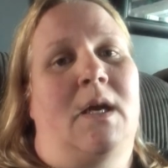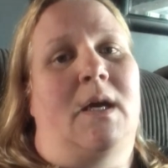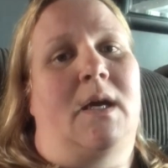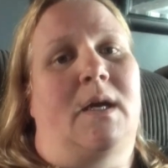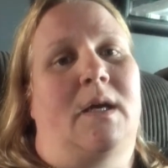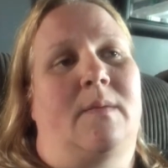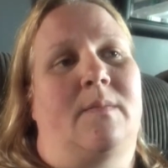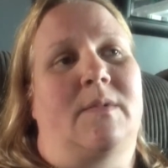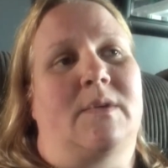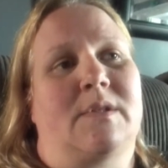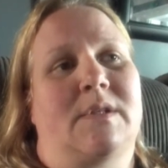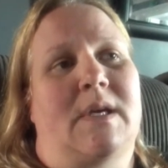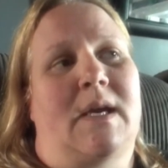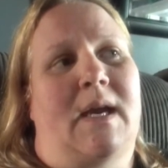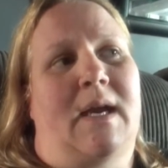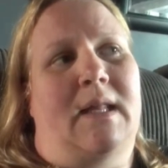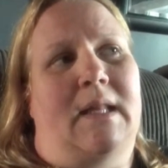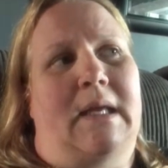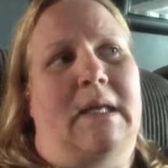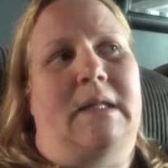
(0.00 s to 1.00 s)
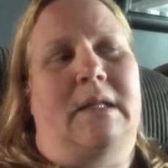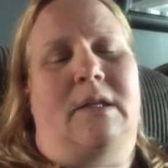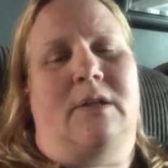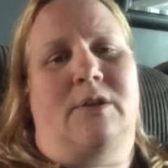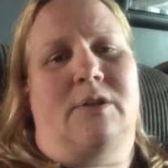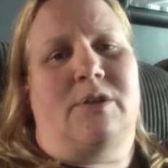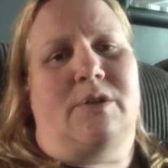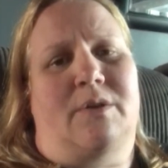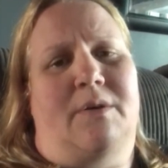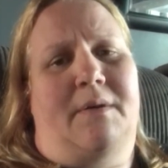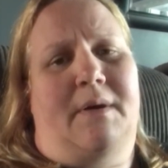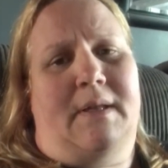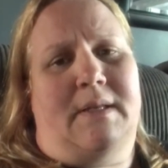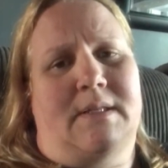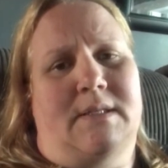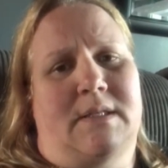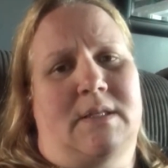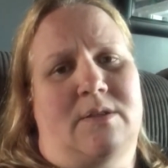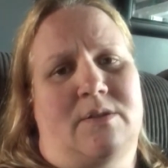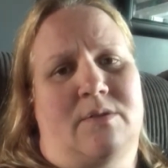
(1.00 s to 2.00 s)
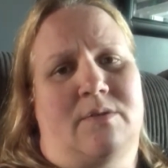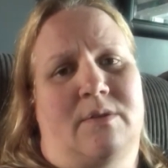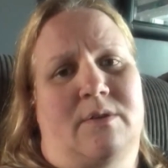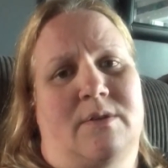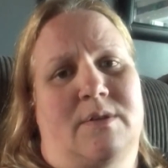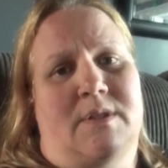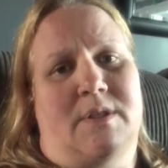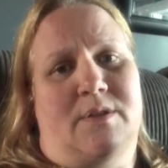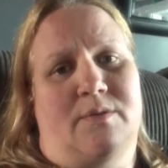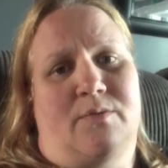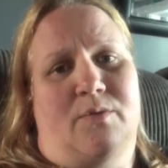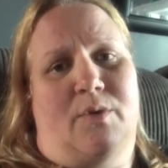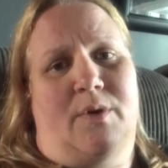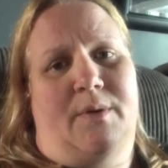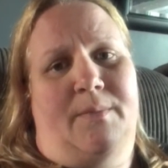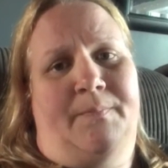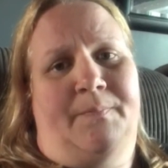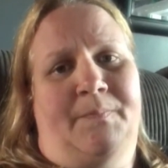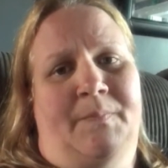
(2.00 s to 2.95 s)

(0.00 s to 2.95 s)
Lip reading: there's a high likelihood you're already at stage 3 or stage 4.